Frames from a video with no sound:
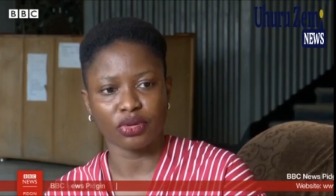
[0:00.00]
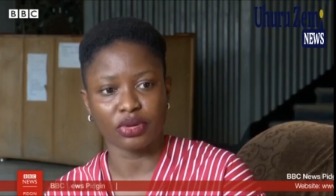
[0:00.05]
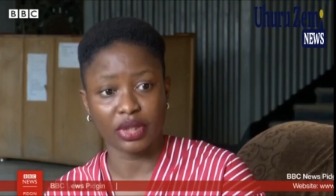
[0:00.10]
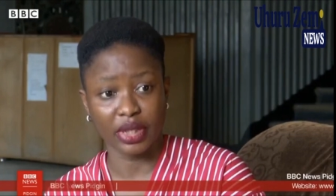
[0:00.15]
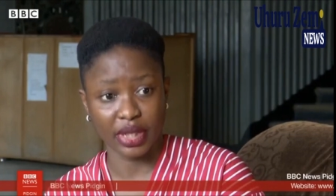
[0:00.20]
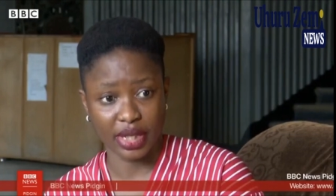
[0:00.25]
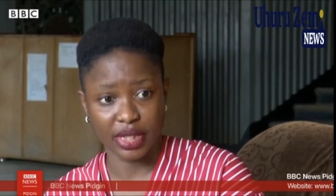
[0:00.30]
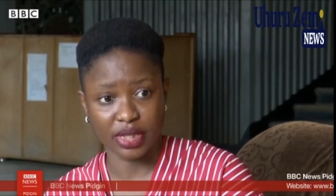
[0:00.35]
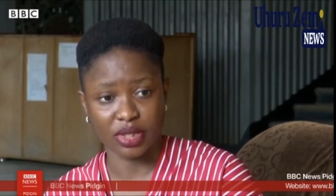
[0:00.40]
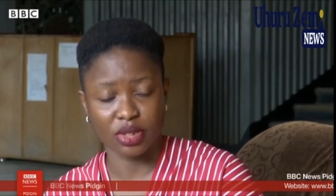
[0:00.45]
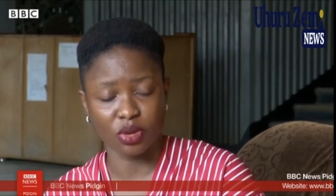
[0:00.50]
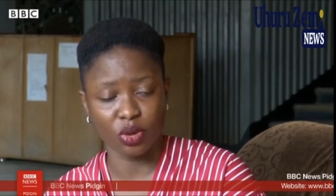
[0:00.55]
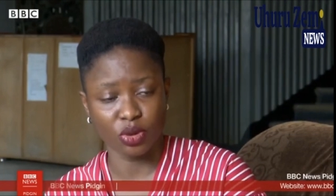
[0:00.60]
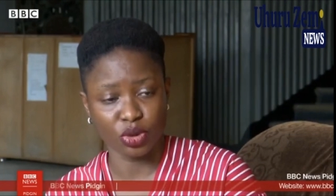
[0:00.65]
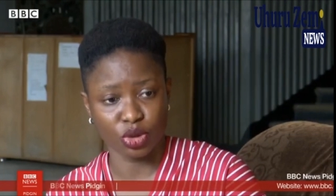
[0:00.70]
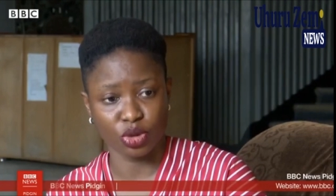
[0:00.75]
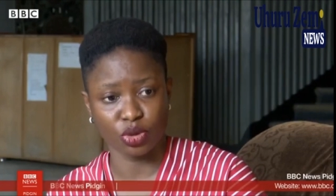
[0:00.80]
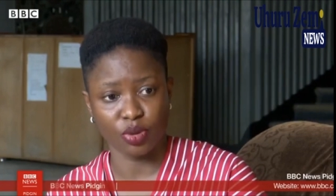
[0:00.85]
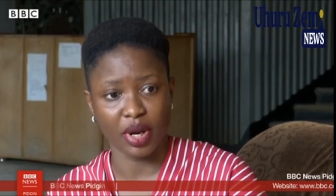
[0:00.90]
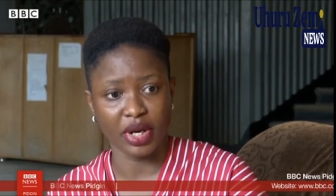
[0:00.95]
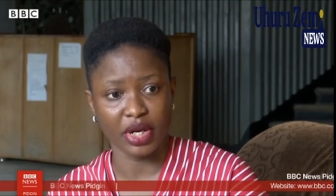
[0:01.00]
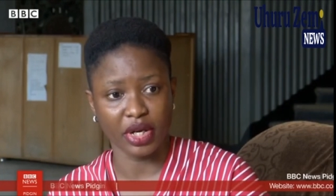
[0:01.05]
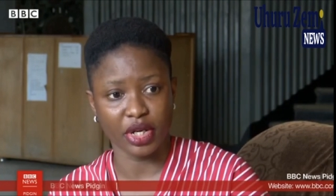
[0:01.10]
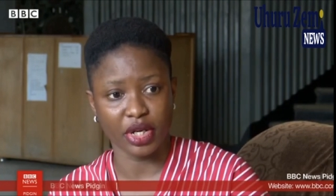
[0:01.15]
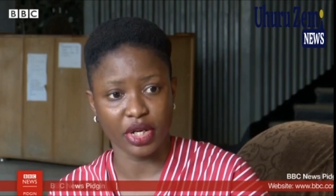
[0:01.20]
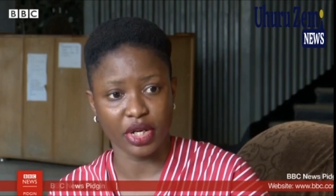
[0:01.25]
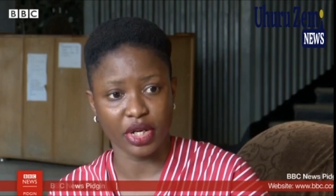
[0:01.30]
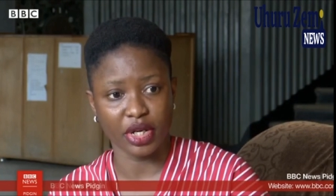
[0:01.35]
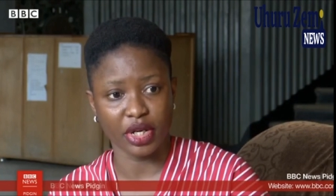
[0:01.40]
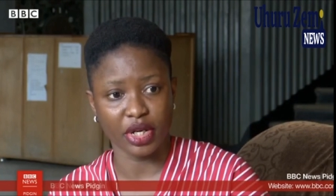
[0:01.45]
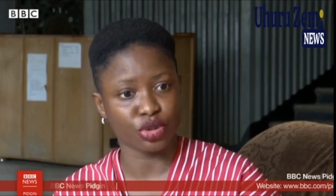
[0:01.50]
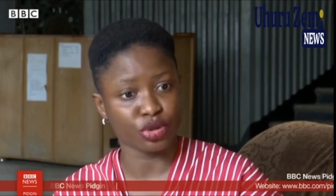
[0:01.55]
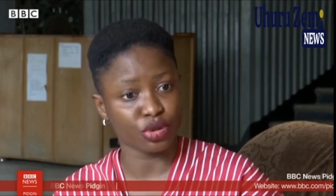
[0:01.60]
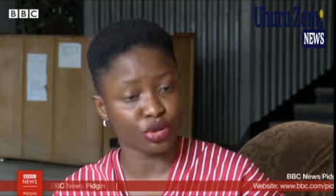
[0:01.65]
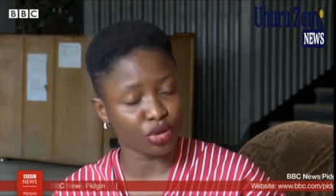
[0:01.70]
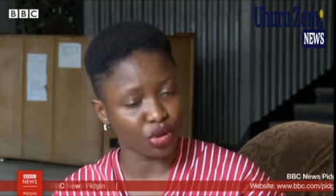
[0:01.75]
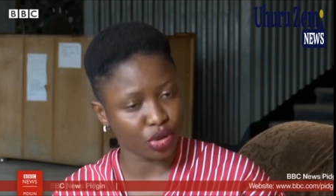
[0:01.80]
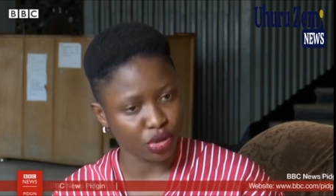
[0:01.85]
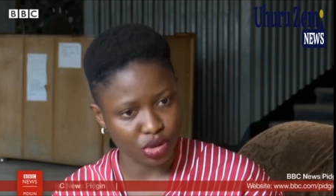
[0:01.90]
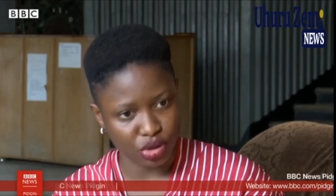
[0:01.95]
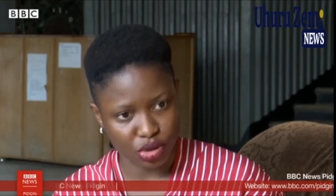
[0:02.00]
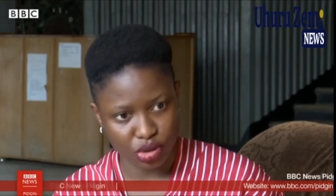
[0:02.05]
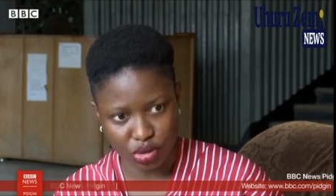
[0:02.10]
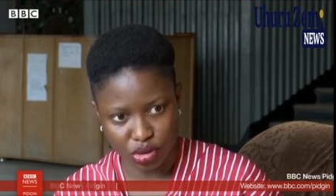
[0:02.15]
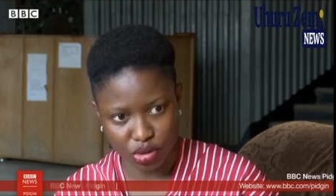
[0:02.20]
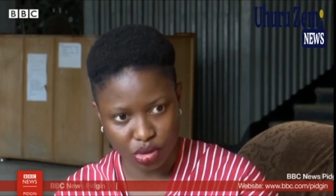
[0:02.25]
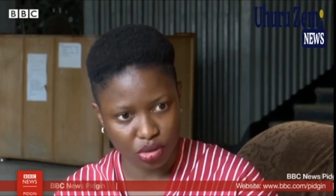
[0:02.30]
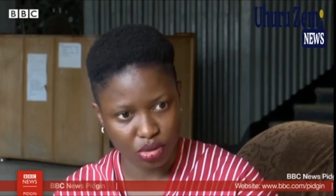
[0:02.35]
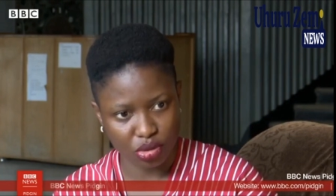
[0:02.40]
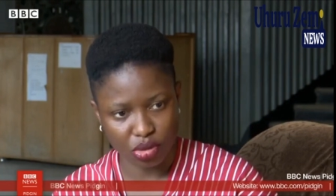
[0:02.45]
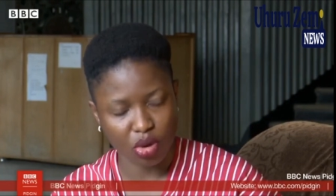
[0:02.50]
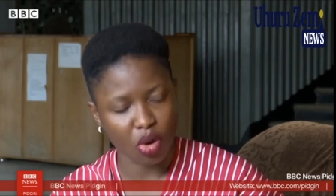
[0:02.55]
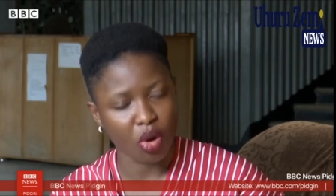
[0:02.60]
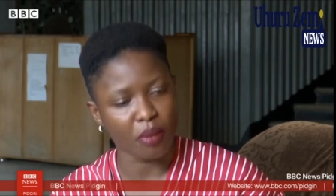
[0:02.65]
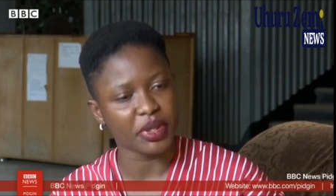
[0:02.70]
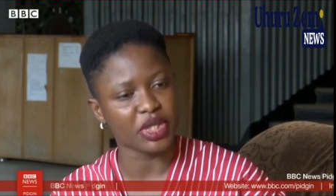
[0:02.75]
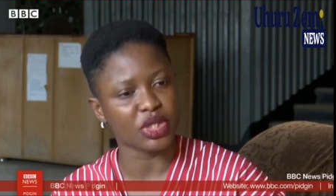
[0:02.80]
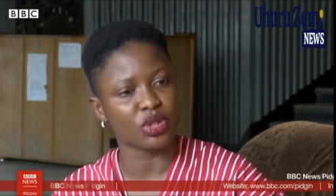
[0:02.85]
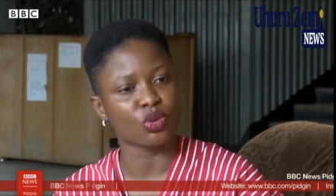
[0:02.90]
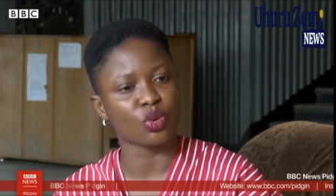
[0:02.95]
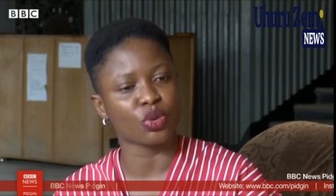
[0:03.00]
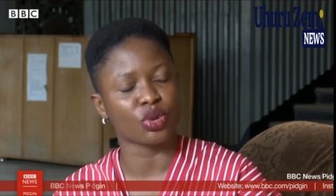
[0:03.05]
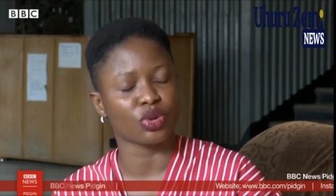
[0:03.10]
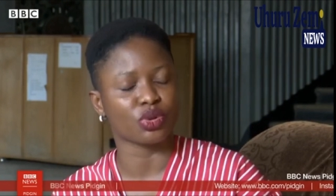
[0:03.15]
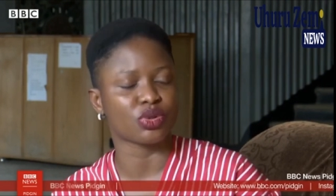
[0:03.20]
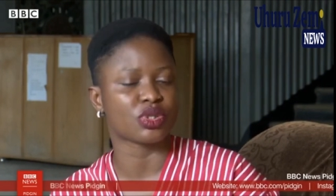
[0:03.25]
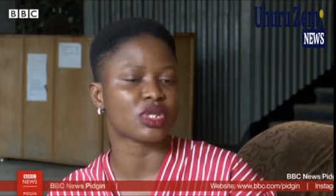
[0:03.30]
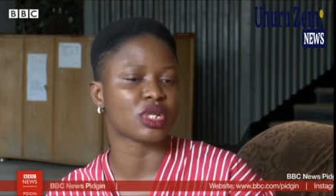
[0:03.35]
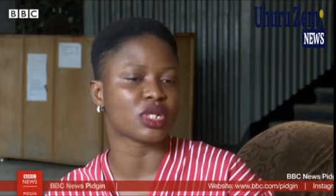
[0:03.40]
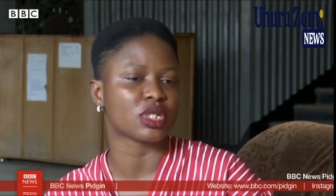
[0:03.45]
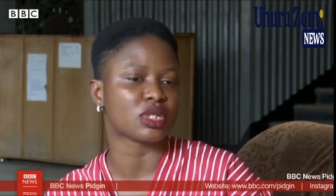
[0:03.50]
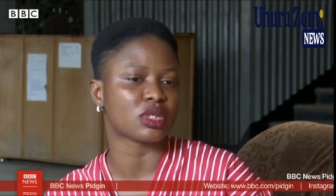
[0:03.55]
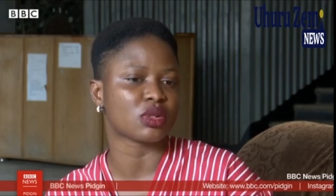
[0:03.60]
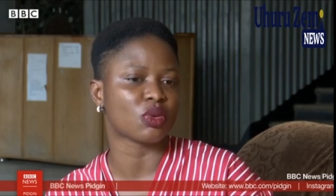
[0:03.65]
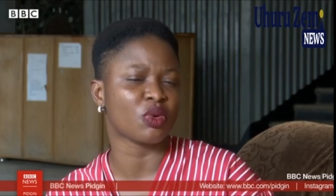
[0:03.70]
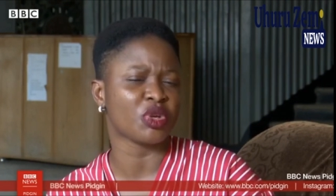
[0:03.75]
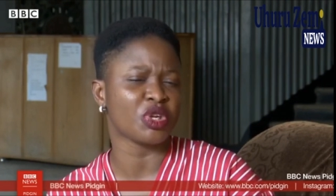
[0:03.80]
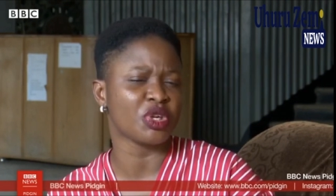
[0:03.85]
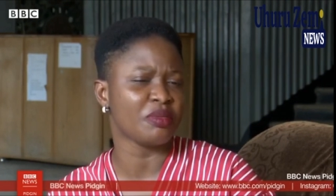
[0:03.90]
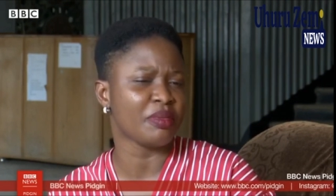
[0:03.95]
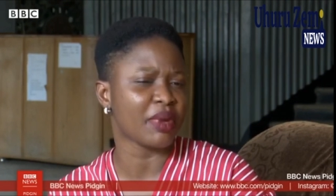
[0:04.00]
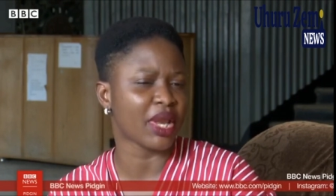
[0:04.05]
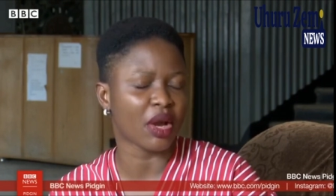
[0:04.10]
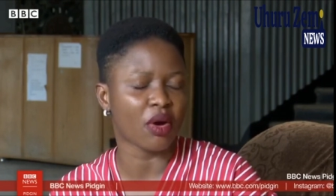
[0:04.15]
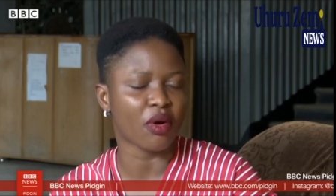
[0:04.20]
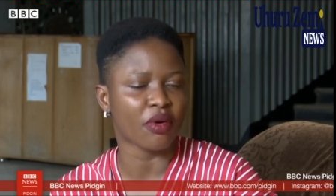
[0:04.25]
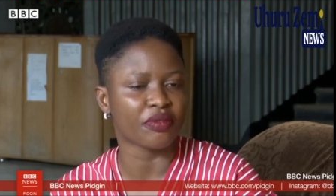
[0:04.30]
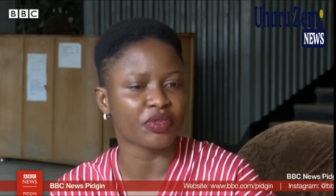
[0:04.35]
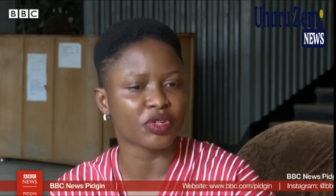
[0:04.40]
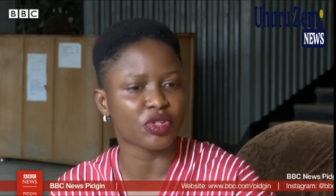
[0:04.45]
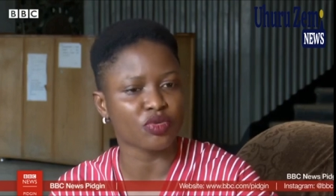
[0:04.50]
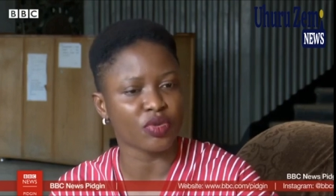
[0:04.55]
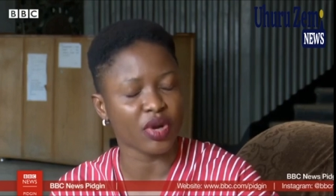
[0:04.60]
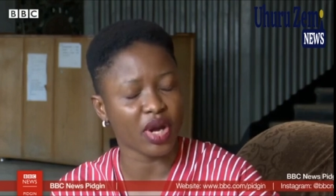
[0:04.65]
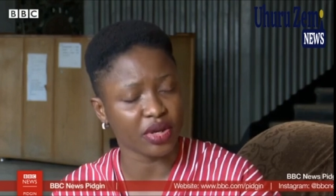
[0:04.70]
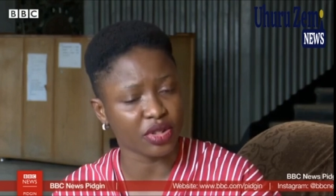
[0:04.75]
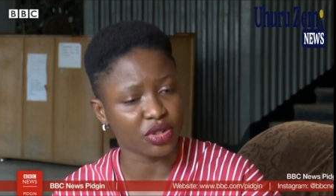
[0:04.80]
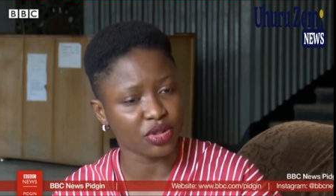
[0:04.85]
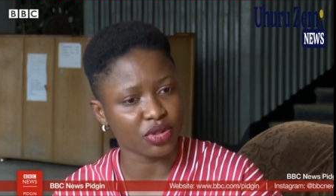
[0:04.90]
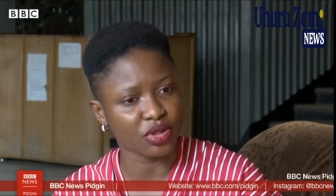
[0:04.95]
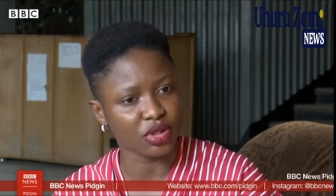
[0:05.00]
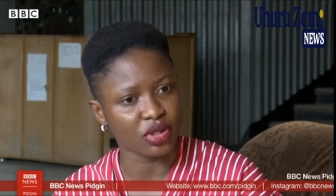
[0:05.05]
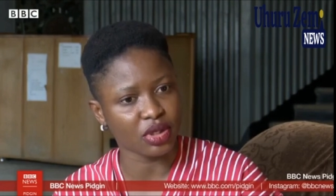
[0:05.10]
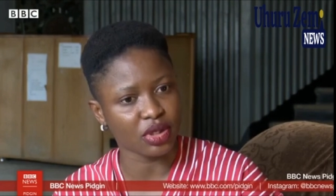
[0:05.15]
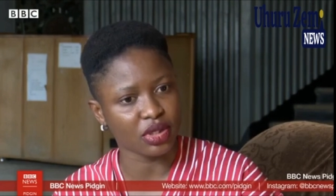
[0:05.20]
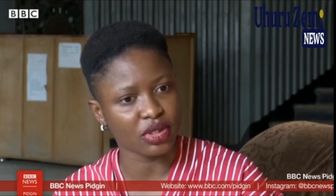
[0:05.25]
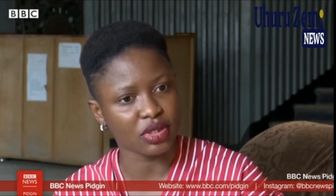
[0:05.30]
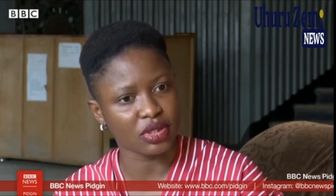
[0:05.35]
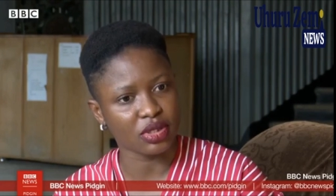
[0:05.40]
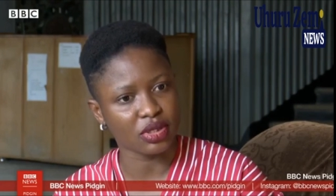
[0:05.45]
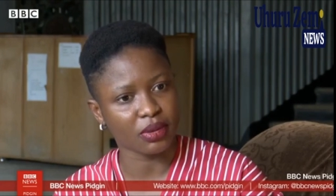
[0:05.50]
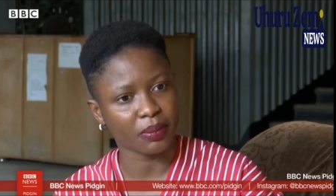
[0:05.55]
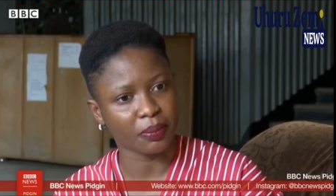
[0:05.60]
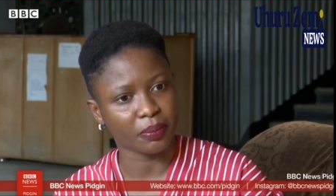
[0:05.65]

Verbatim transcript: this Oduduwa Nation should not come into Ondo State? What do you make of his reaction to this?